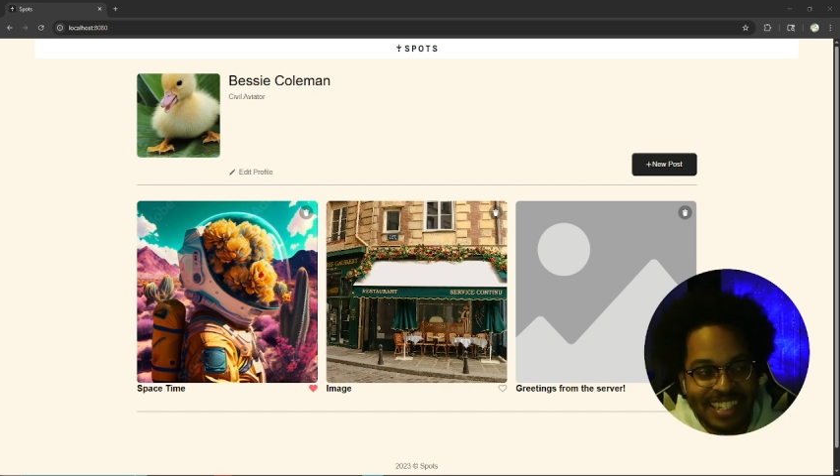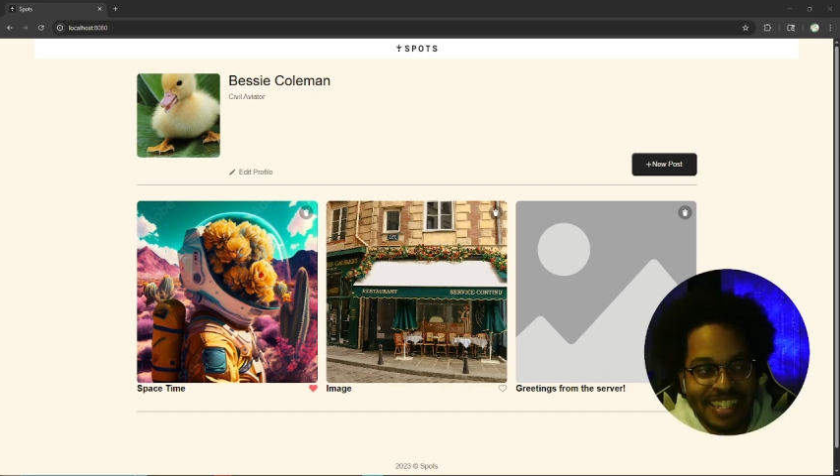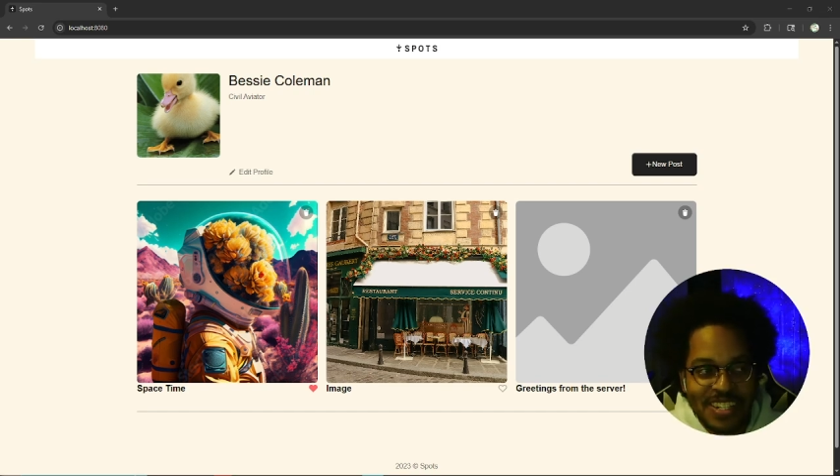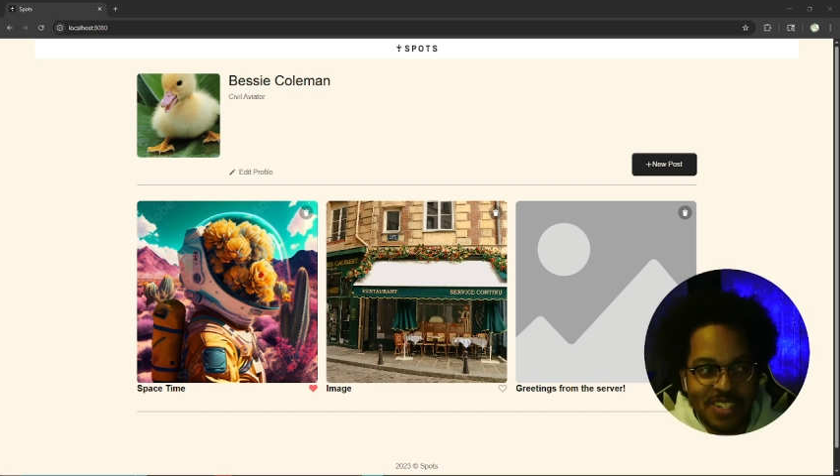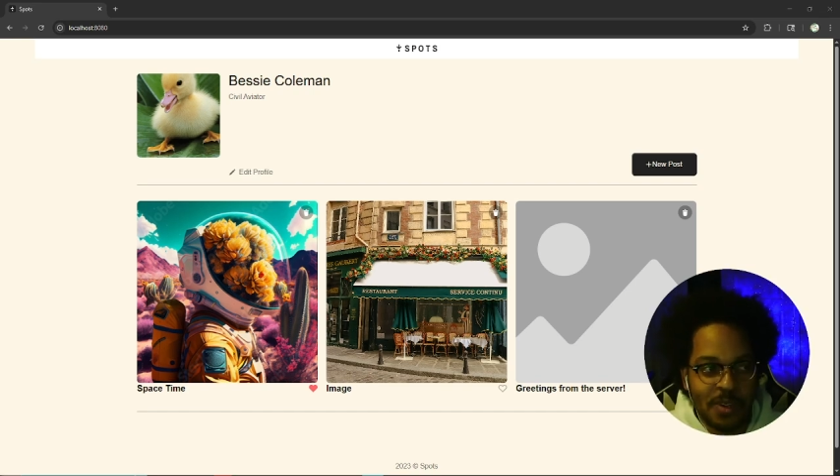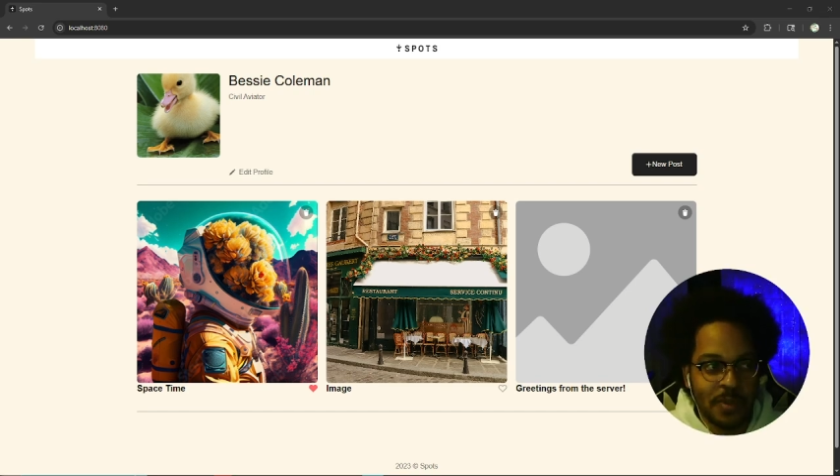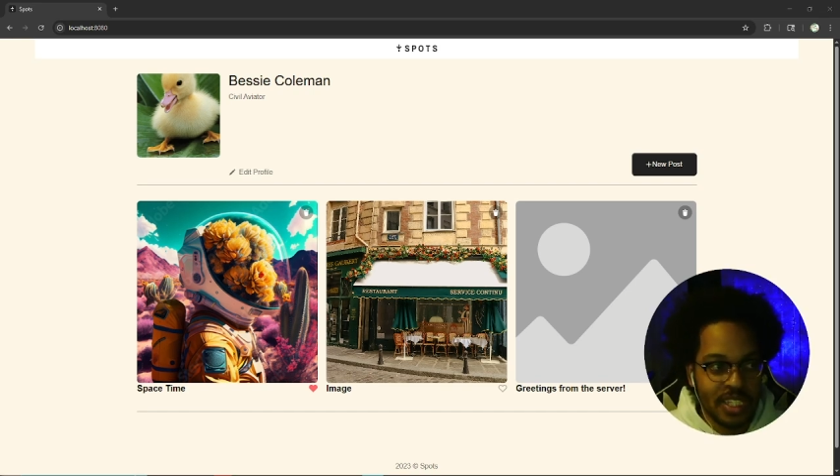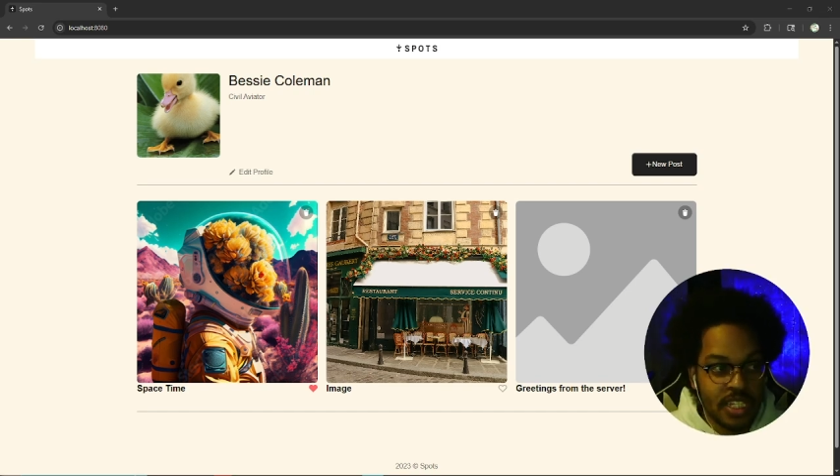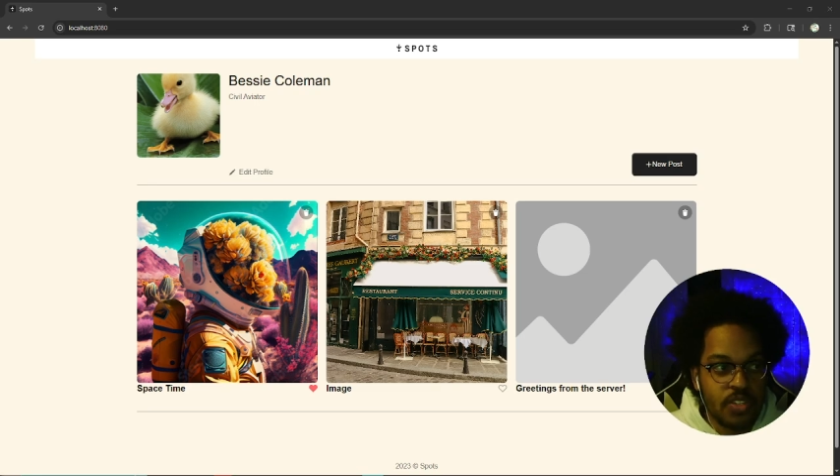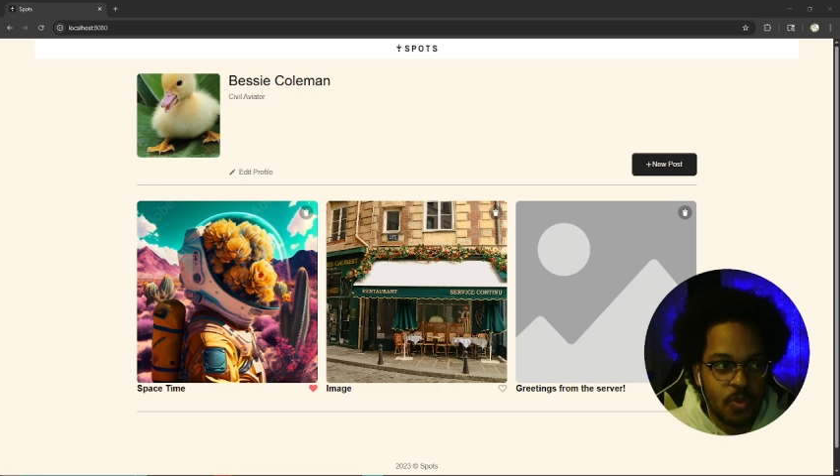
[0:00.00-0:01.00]
So
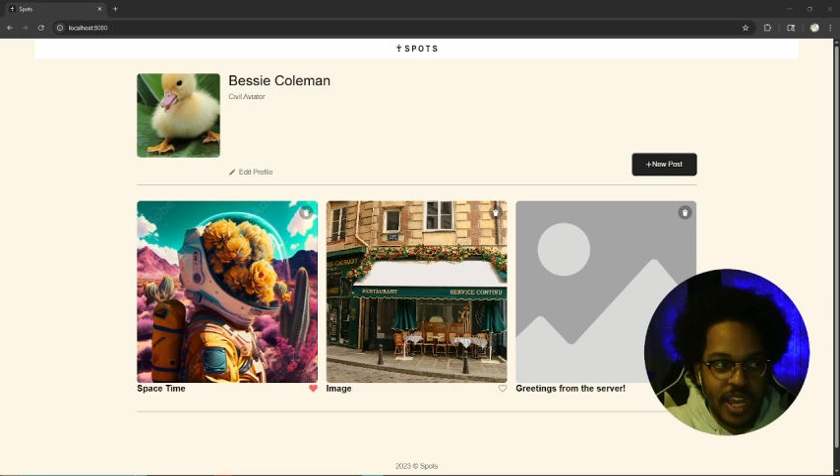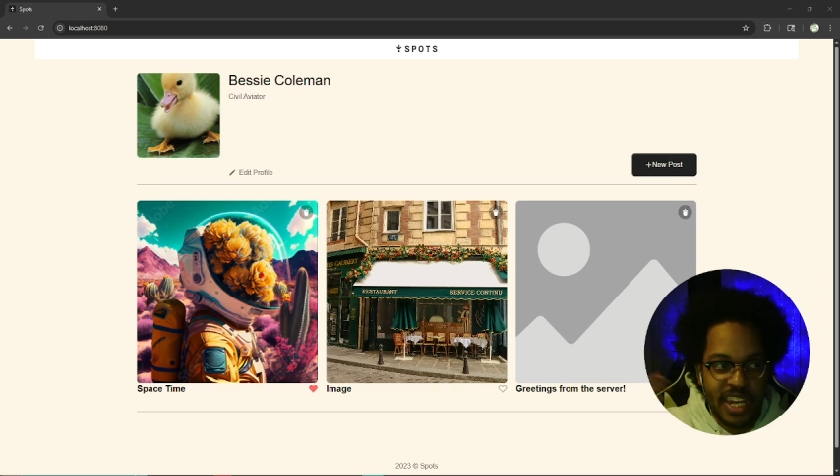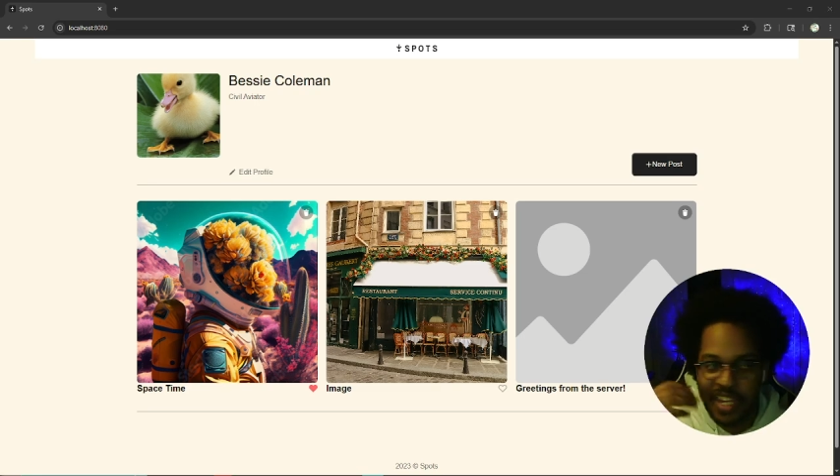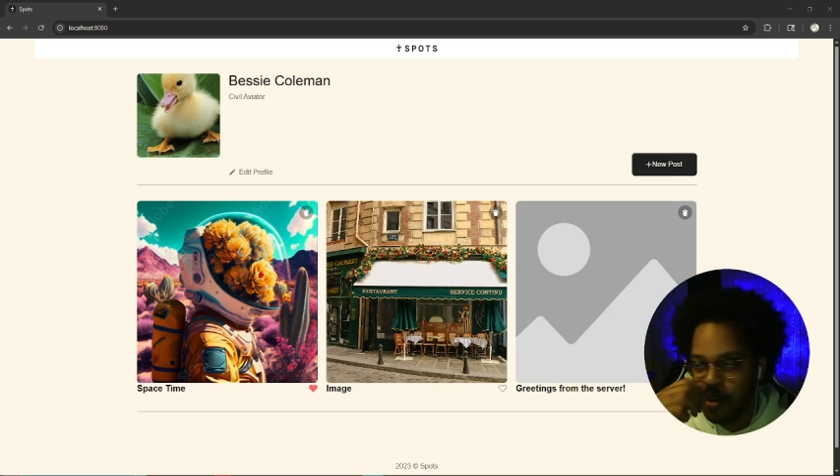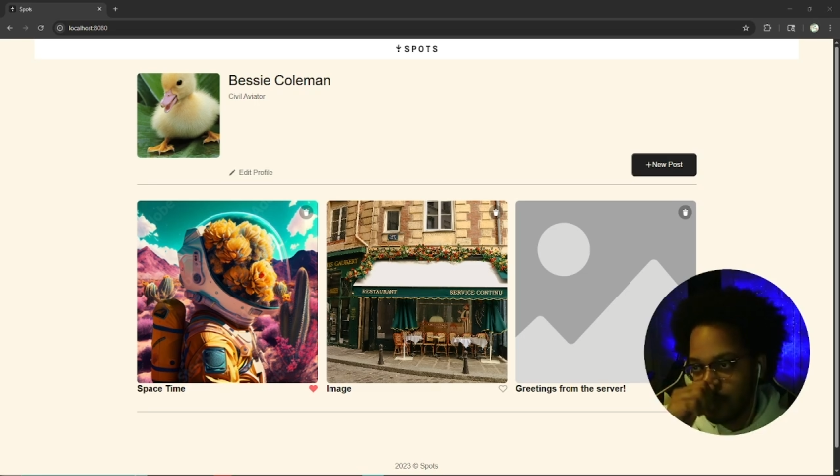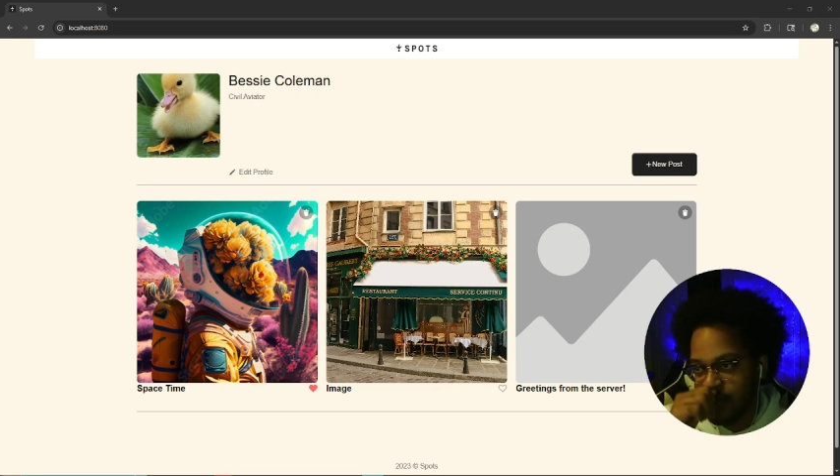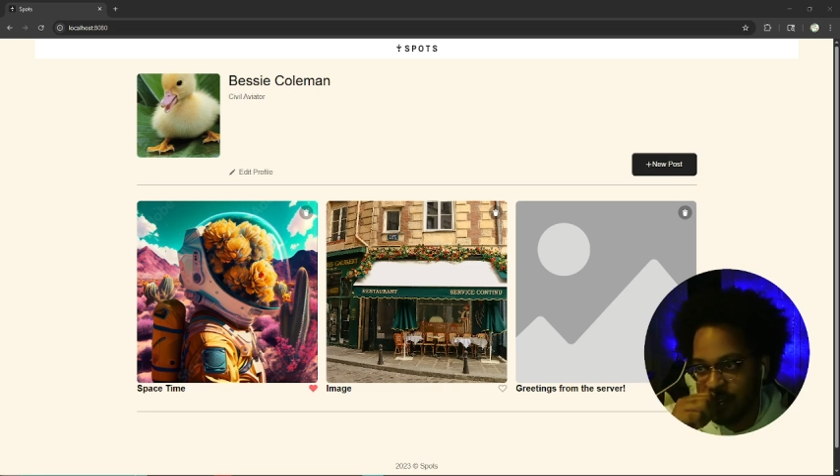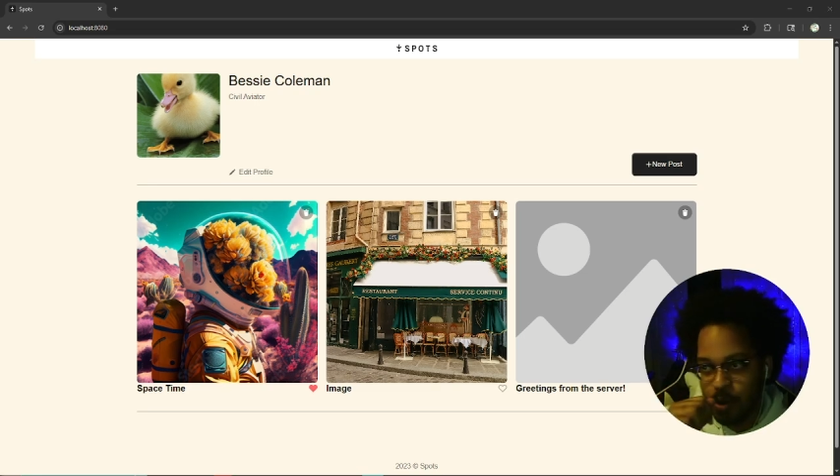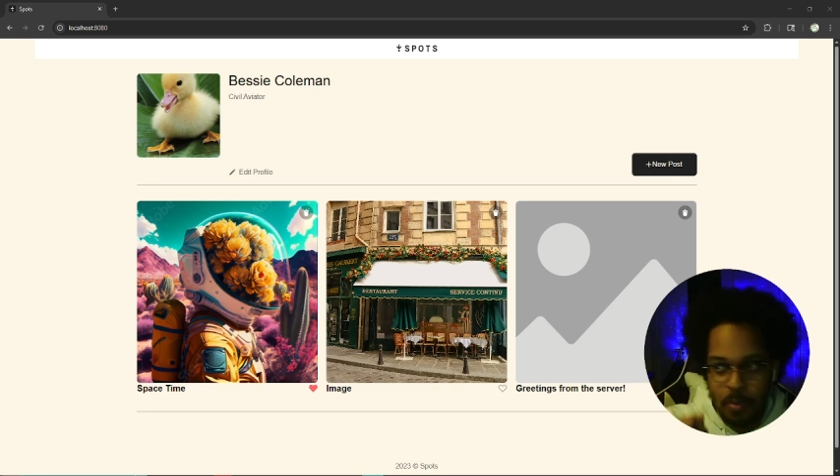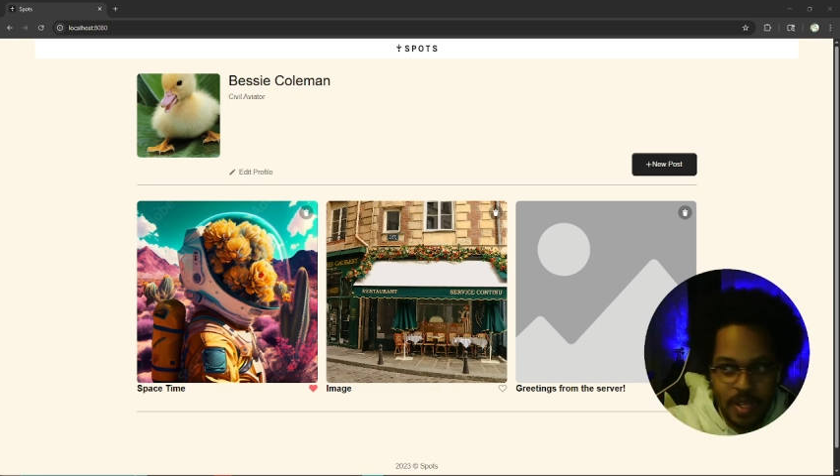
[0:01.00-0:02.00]
this right here is a
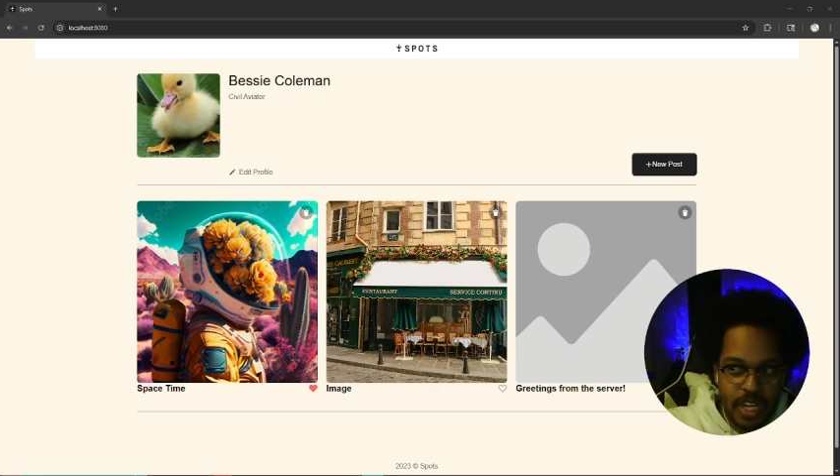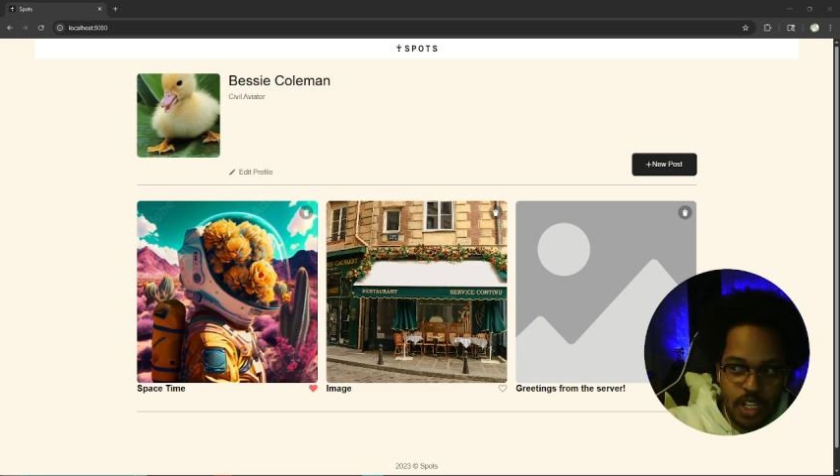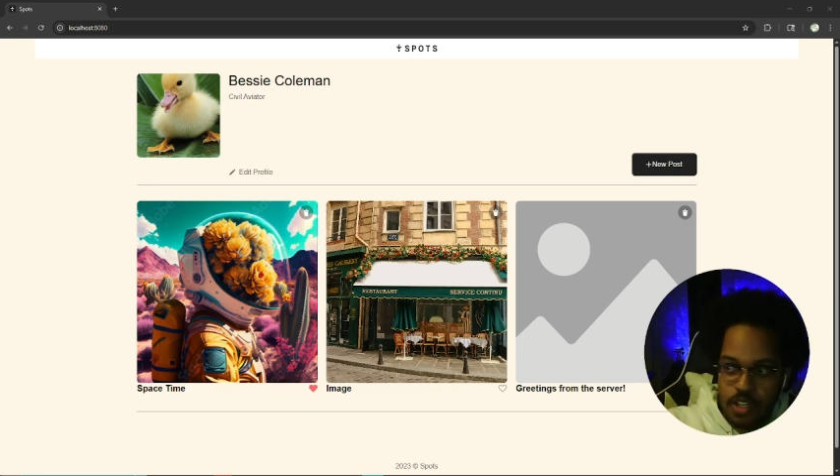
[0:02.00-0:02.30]
culmination